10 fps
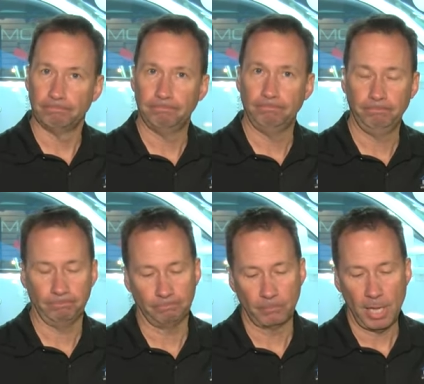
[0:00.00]
Hmm.
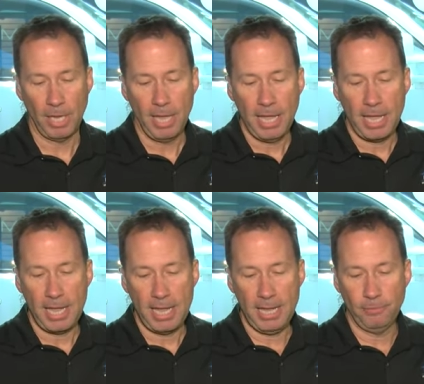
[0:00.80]

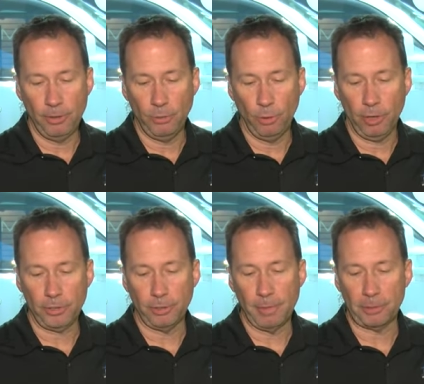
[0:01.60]
Even worse,
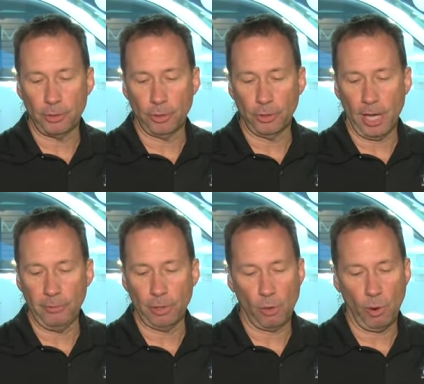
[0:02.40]
the measure goes on to
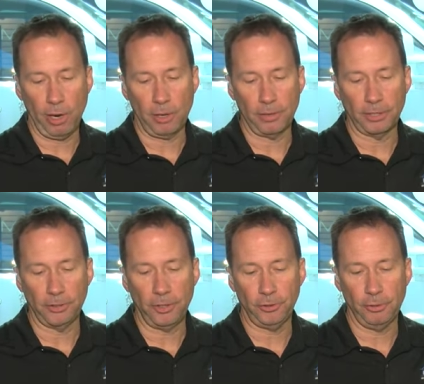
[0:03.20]
require that the
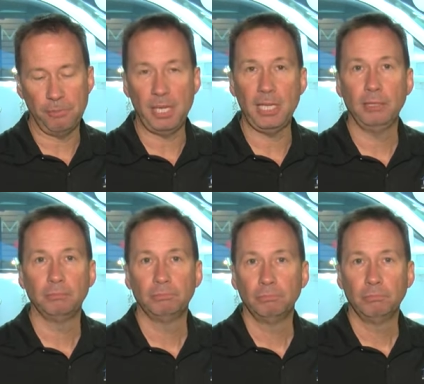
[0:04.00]
system be
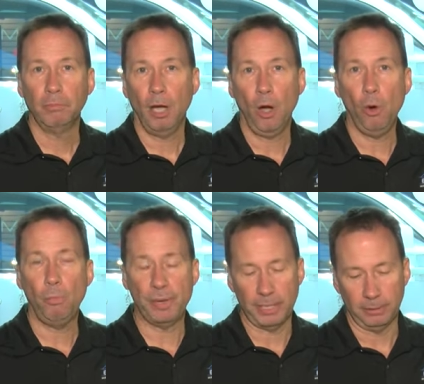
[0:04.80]

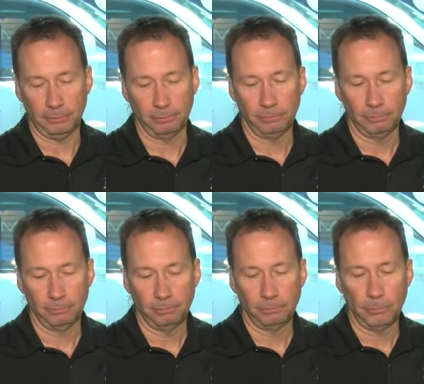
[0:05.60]
open
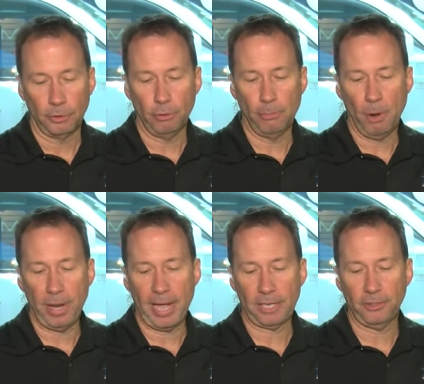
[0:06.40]
to remote
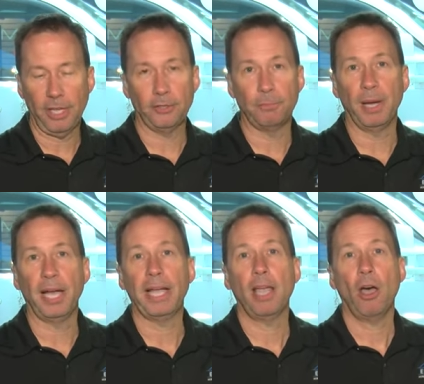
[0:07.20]
access
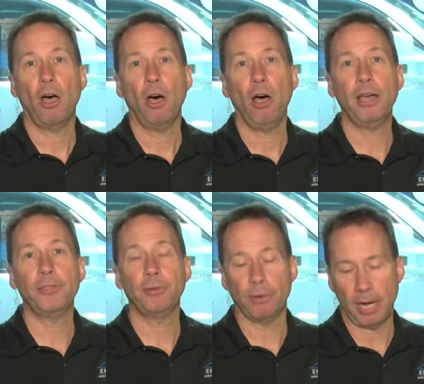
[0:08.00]
by
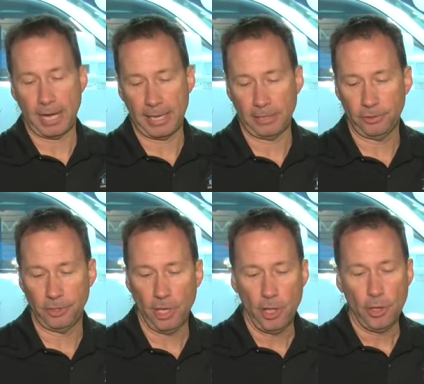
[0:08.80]
authorized
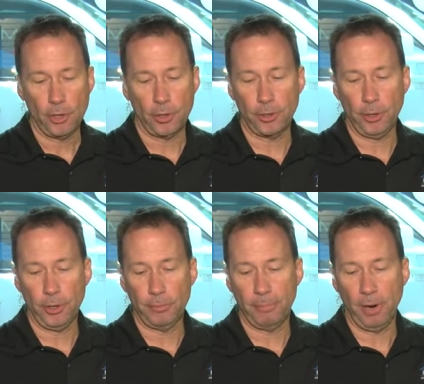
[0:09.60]

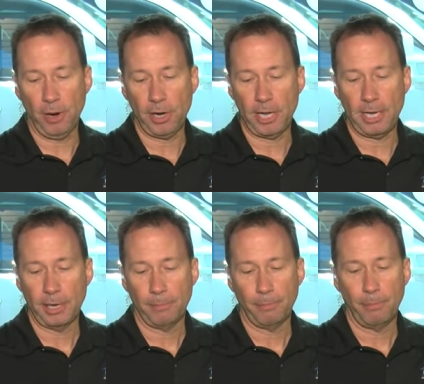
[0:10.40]
third-party
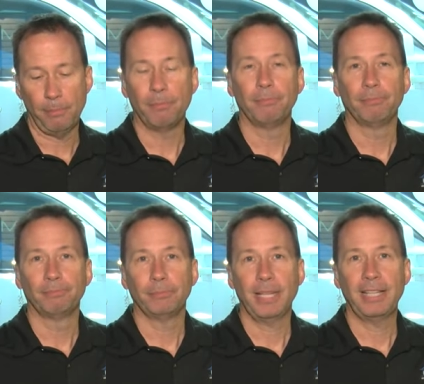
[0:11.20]

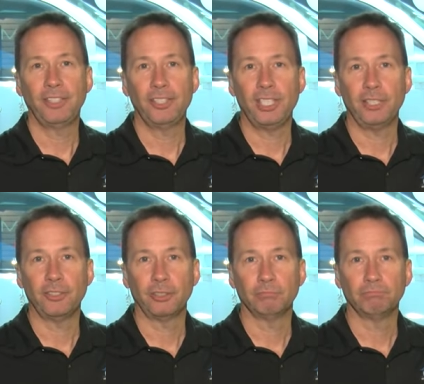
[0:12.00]

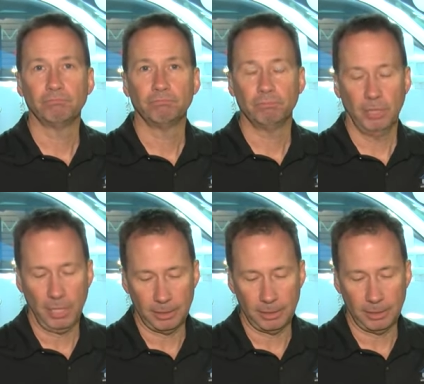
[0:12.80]
entities. Huh.